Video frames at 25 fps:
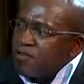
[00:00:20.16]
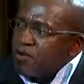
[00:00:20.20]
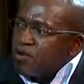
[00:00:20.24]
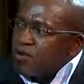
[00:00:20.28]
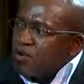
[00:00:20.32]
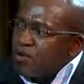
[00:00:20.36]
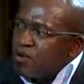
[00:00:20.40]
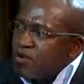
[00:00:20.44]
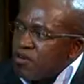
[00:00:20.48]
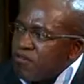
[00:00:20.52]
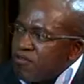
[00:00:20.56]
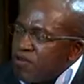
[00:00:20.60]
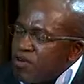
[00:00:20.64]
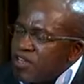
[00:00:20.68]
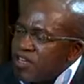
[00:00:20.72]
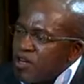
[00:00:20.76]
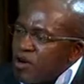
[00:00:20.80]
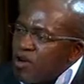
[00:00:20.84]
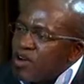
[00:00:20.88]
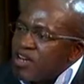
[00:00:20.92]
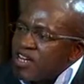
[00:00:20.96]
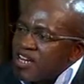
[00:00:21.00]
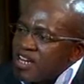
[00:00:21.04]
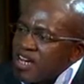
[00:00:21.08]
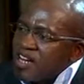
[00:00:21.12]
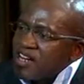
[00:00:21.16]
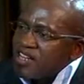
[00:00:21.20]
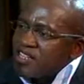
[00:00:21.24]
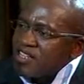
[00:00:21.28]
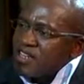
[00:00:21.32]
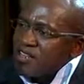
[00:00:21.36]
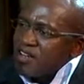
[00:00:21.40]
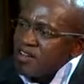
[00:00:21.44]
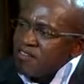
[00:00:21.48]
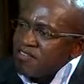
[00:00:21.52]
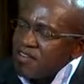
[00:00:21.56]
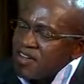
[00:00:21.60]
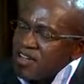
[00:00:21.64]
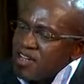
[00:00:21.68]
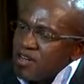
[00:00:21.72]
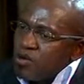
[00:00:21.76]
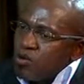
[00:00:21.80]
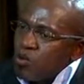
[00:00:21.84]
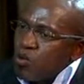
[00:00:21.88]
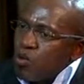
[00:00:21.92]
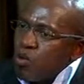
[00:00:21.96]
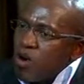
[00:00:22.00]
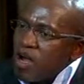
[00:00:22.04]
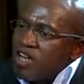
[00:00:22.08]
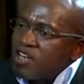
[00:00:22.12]
for the ordinary South
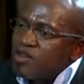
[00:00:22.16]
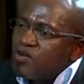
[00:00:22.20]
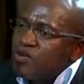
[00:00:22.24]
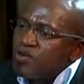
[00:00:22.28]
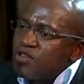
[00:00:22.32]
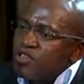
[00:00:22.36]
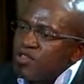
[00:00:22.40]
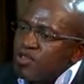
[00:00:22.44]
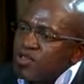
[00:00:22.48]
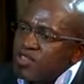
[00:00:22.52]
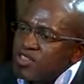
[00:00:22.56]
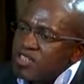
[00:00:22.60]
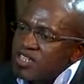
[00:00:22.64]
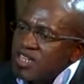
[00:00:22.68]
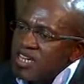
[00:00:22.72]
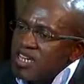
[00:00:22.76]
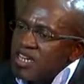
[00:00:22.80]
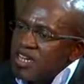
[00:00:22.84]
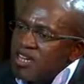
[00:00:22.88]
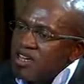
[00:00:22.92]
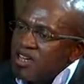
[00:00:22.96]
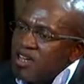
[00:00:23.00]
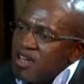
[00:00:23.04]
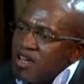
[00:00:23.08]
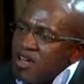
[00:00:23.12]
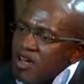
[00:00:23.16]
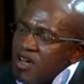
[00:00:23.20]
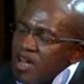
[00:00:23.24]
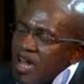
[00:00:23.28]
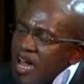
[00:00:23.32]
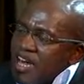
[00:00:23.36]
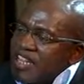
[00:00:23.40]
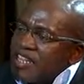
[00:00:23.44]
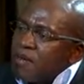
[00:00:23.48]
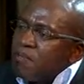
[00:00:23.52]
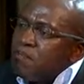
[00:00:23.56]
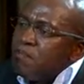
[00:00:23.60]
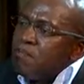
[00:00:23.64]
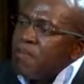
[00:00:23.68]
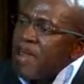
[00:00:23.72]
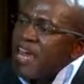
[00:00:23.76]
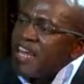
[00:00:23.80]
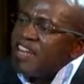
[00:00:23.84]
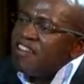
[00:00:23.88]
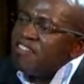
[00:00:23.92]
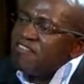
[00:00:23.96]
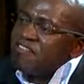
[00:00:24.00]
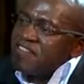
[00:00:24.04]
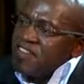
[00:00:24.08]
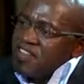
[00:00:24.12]
African, what would you say are the
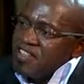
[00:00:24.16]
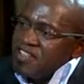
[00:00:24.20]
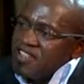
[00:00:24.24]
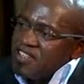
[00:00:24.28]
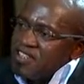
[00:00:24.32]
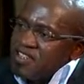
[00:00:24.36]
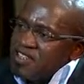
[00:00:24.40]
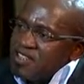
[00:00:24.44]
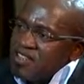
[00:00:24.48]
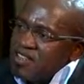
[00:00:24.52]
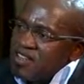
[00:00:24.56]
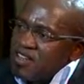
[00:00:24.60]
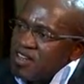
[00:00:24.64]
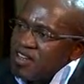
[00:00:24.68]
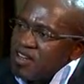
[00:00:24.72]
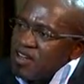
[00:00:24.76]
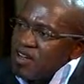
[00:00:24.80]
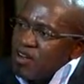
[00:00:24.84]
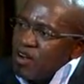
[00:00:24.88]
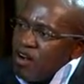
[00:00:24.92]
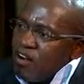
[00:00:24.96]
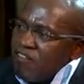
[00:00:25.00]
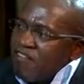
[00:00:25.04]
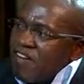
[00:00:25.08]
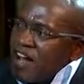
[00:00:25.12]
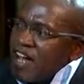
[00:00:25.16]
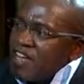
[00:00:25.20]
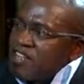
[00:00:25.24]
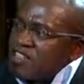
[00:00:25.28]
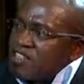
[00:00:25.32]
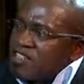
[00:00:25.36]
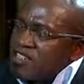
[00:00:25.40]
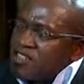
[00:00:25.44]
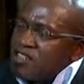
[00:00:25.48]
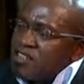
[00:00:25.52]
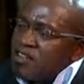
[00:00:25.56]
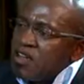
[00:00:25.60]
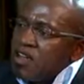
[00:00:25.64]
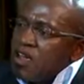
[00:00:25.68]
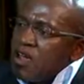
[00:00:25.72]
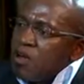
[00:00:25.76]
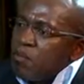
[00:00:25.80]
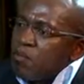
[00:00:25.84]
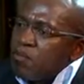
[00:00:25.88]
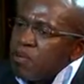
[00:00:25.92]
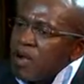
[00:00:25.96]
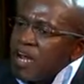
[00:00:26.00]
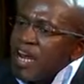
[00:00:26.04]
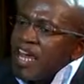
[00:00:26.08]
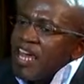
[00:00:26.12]
benefits of us
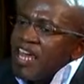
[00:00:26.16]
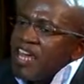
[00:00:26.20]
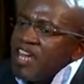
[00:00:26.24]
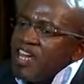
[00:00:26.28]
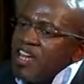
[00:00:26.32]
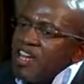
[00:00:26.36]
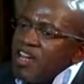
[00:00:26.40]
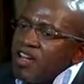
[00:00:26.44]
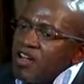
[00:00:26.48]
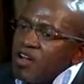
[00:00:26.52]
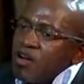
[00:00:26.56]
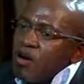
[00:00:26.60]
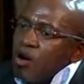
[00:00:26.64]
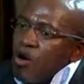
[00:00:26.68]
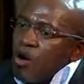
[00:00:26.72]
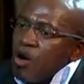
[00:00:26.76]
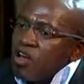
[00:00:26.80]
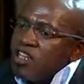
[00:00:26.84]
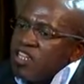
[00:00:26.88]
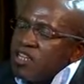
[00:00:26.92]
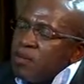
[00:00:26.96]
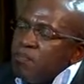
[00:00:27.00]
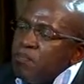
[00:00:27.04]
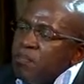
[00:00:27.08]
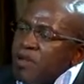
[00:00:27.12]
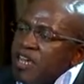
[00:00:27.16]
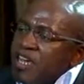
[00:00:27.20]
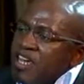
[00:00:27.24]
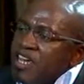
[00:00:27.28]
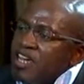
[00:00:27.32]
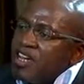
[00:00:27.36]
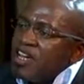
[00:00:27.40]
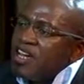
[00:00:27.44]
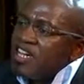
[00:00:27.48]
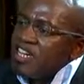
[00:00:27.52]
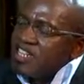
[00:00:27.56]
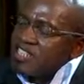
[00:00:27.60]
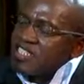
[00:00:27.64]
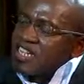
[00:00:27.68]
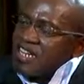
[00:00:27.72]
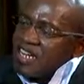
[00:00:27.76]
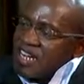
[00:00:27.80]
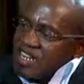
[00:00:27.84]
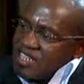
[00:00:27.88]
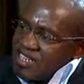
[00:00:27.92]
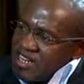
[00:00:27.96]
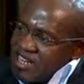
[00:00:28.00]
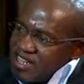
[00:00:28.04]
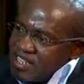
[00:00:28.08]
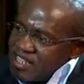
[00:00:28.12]
playing on the big
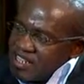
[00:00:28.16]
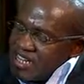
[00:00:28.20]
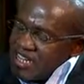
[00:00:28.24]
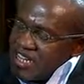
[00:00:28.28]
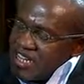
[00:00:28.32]
international